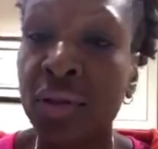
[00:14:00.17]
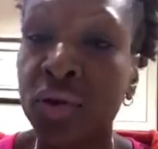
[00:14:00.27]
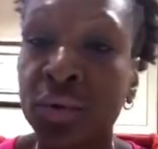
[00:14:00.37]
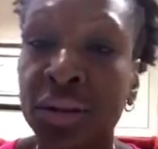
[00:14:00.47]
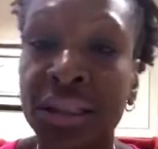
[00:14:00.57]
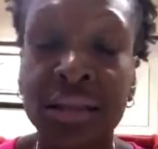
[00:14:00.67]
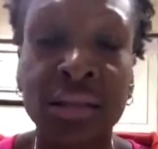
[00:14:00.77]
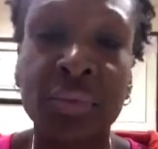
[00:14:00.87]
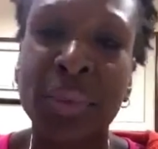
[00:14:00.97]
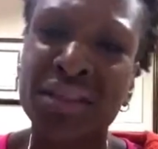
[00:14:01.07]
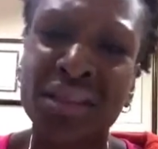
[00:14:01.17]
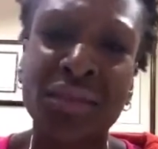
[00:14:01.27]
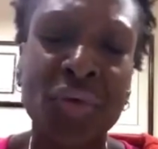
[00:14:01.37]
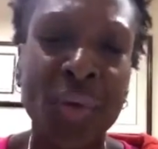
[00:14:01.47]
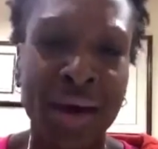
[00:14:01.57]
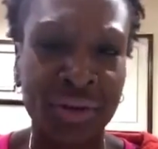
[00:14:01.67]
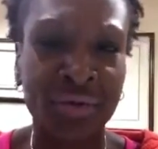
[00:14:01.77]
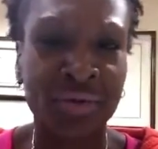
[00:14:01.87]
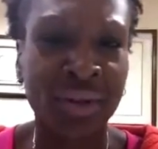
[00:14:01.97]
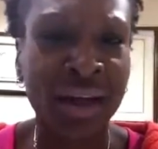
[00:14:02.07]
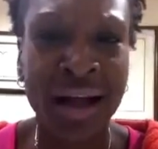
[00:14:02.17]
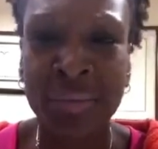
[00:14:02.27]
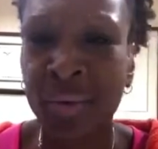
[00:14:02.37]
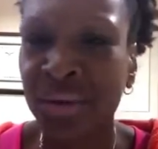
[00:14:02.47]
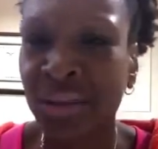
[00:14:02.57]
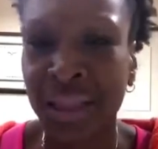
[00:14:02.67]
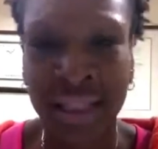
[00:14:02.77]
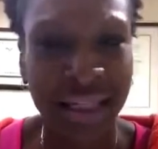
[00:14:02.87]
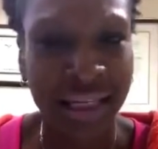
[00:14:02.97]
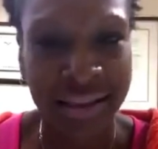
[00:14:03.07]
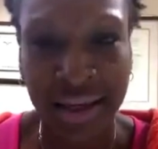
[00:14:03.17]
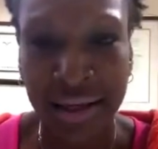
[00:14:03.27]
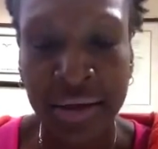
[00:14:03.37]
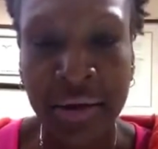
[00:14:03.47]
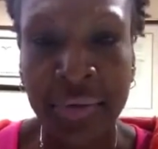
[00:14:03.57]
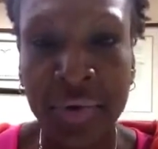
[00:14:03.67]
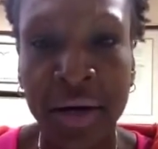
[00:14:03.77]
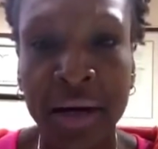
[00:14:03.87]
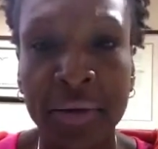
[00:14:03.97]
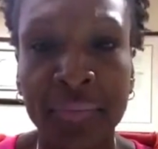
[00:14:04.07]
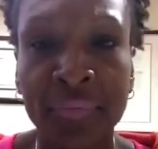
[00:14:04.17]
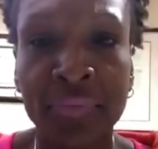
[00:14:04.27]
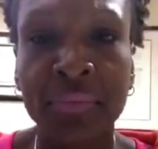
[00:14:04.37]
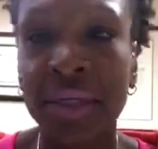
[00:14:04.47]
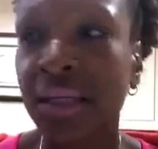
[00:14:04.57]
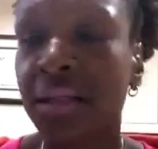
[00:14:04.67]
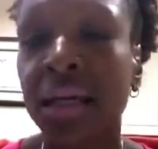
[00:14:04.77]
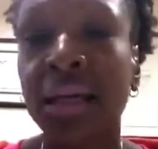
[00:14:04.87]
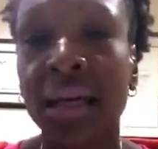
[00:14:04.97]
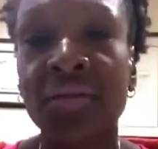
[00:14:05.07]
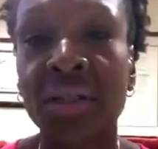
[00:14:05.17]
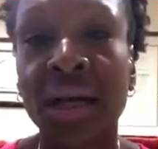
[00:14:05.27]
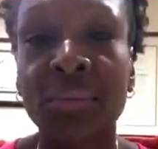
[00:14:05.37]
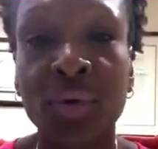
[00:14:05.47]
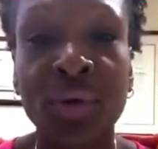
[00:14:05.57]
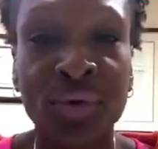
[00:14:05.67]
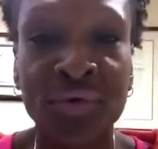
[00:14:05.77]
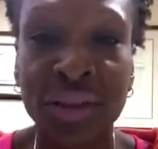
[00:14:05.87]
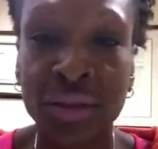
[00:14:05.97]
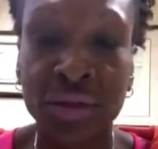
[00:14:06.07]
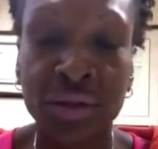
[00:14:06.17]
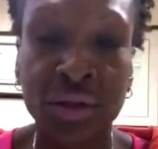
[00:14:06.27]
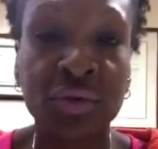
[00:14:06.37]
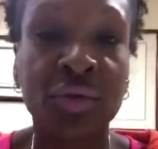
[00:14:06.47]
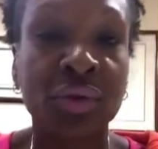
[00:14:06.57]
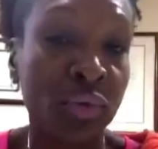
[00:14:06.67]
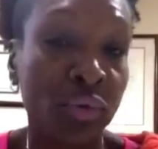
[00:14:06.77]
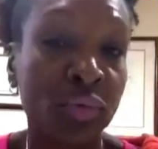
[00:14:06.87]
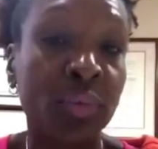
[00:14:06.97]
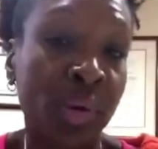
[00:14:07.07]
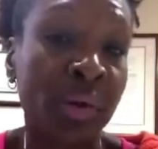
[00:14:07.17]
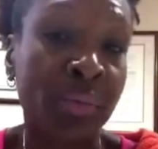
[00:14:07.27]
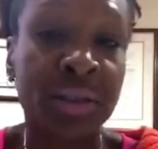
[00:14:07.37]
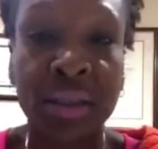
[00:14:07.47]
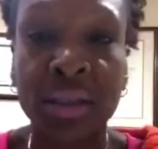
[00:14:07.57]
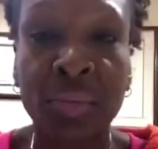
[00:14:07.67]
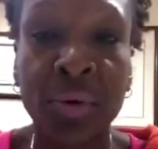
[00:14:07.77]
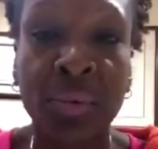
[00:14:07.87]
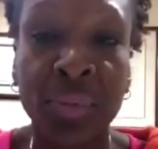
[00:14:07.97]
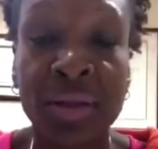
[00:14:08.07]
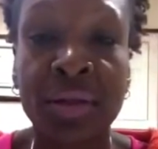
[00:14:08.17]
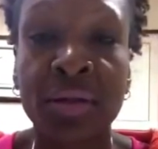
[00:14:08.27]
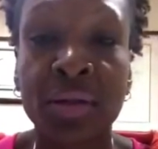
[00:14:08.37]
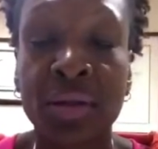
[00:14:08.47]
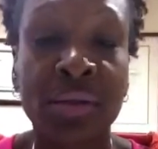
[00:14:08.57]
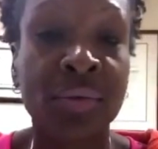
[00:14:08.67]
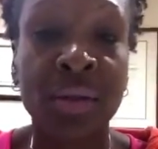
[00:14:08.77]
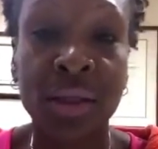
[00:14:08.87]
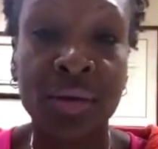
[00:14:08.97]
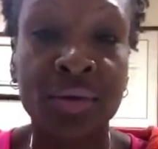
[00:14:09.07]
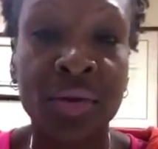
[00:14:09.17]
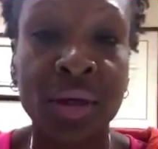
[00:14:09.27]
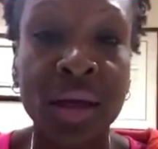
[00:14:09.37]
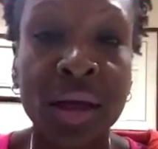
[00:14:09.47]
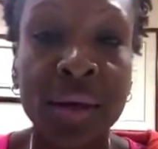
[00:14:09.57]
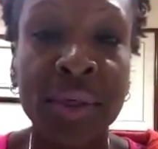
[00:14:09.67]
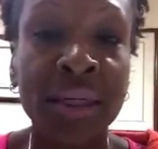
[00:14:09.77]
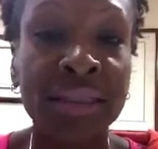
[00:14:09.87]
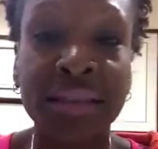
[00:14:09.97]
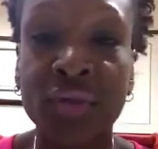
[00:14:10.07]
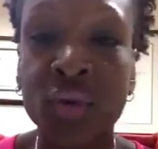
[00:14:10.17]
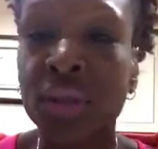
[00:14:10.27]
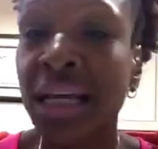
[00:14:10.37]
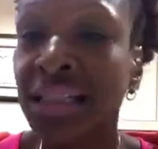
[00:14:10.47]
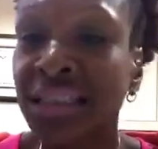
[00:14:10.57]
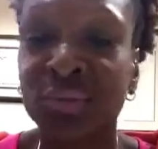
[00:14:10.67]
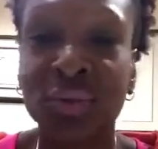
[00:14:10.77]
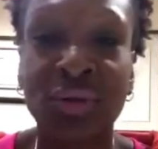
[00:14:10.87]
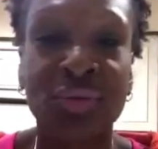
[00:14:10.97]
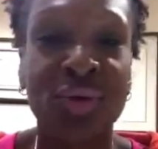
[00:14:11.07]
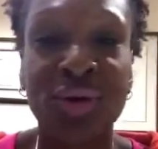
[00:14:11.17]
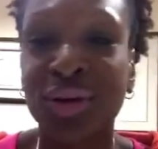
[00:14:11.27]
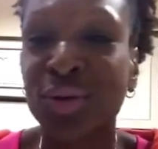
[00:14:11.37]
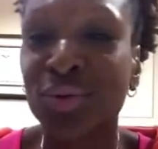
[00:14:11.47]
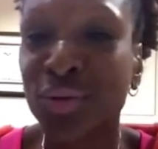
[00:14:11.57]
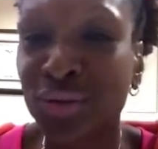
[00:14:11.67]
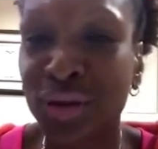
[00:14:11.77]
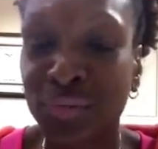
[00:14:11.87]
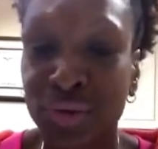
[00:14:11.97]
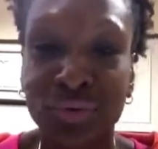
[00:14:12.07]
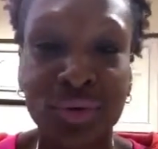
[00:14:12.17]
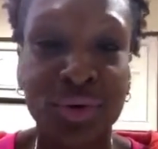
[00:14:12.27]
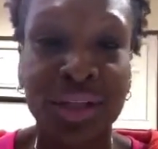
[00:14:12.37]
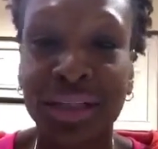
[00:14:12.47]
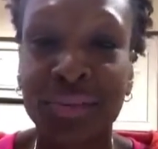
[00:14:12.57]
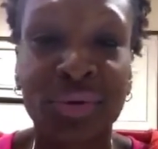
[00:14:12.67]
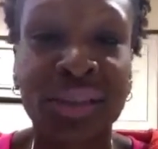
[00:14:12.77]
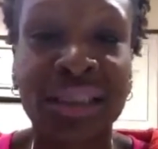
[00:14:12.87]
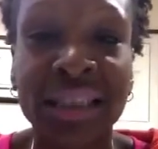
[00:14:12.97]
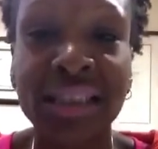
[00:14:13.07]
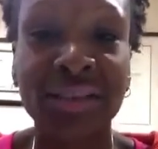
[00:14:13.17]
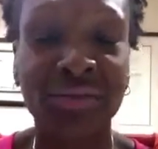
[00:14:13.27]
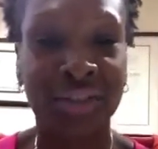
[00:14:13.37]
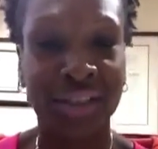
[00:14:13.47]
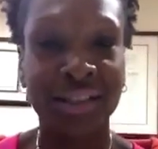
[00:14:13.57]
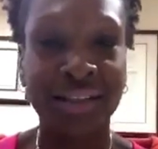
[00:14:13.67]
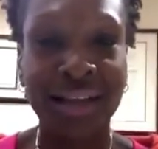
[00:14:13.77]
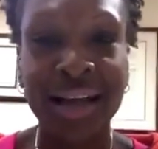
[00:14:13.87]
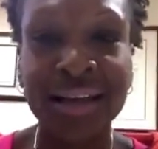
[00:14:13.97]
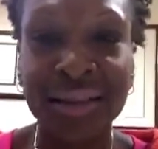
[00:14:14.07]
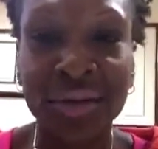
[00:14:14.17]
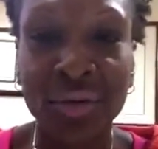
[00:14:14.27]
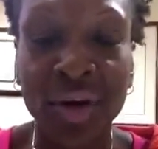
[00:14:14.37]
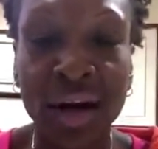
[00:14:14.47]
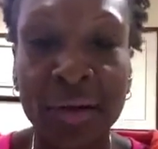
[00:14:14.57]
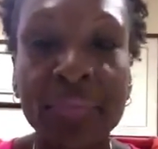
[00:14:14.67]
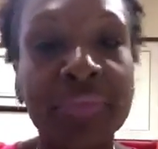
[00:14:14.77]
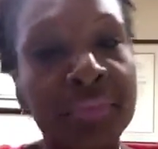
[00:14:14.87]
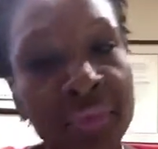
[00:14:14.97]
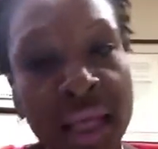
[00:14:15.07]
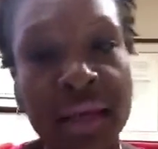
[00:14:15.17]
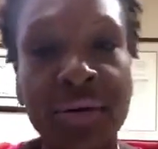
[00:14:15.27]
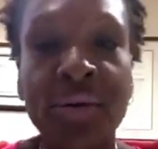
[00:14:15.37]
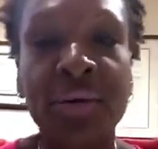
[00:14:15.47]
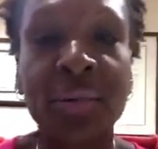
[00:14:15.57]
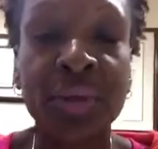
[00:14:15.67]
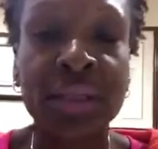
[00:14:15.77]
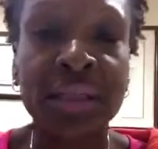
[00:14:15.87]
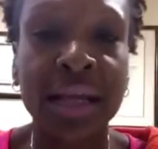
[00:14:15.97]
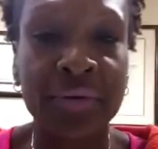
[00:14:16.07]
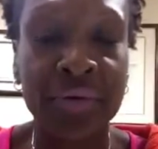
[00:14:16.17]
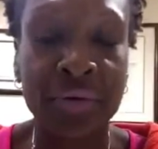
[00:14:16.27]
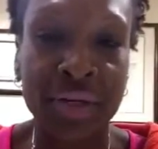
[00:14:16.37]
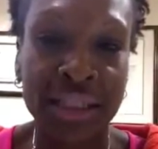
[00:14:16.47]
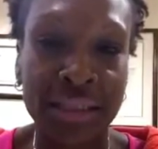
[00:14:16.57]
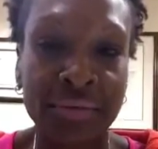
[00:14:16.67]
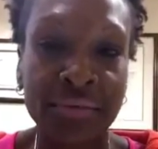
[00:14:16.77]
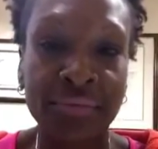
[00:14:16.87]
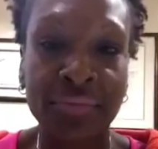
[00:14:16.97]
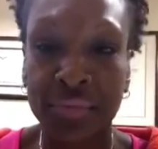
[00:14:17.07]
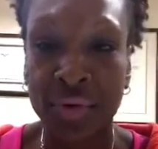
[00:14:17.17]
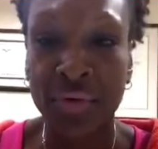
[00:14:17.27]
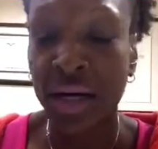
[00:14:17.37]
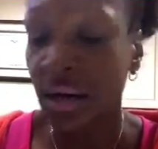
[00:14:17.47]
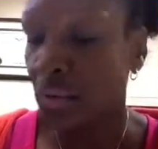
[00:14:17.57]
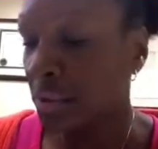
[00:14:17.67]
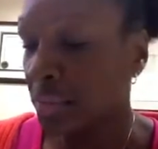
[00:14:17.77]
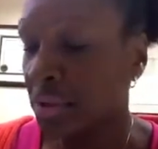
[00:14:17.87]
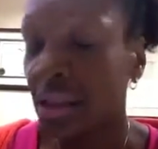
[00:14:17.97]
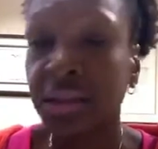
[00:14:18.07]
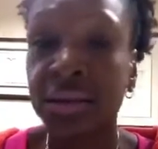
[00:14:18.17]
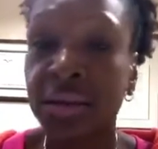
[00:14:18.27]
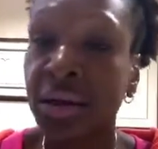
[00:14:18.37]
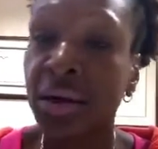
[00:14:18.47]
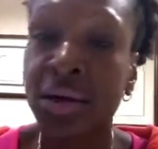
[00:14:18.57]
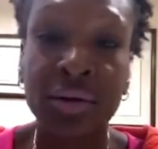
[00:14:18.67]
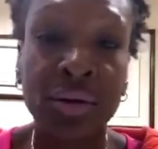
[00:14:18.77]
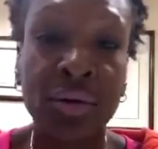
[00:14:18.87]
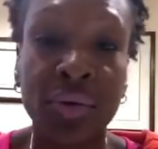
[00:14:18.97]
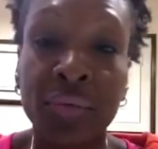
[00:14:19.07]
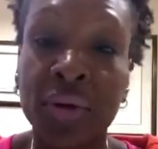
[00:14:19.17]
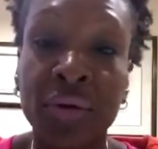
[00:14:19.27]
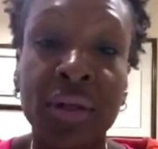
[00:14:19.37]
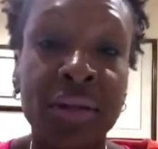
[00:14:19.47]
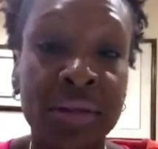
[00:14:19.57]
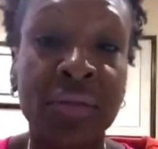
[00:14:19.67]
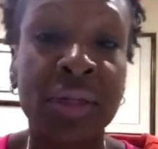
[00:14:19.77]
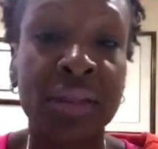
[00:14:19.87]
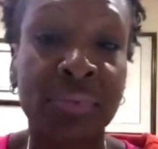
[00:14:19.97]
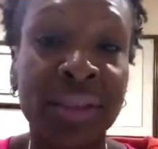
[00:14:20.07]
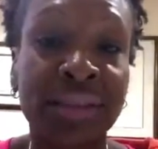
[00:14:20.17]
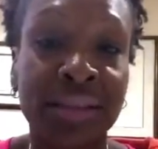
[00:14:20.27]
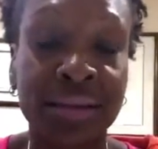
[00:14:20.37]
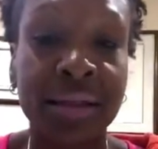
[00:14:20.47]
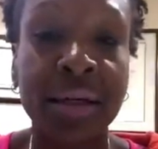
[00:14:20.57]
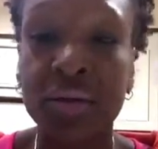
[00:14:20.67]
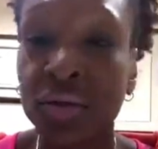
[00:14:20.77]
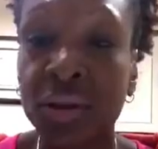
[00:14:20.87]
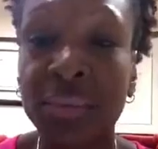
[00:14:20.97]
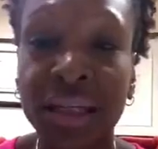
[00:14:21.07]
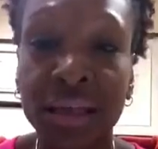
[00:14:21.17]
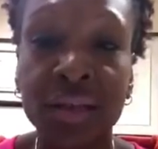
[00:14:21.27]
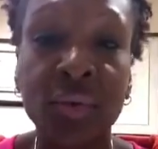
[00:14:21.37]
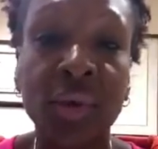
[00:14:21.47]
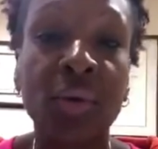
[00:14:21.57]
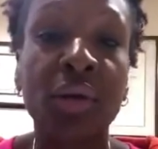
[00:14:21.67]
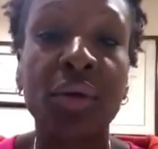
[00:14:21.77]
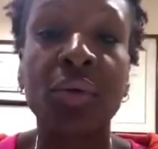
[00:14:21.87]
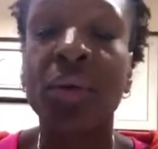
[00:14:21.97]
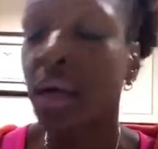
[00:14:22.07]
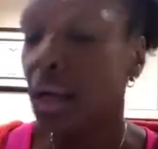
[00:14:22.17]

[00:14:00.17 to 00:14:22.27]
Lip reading: short leash, especially if you have children in common with somebody like that, right? Because then every time you go to visit your children, you pretty much need to be on pins and needles. Because if you say something wrong, you do something wrong that's perceived as a threat, they can call the police and have you arrested. All right, order protections are they're very serious business. If somebody gets one on you,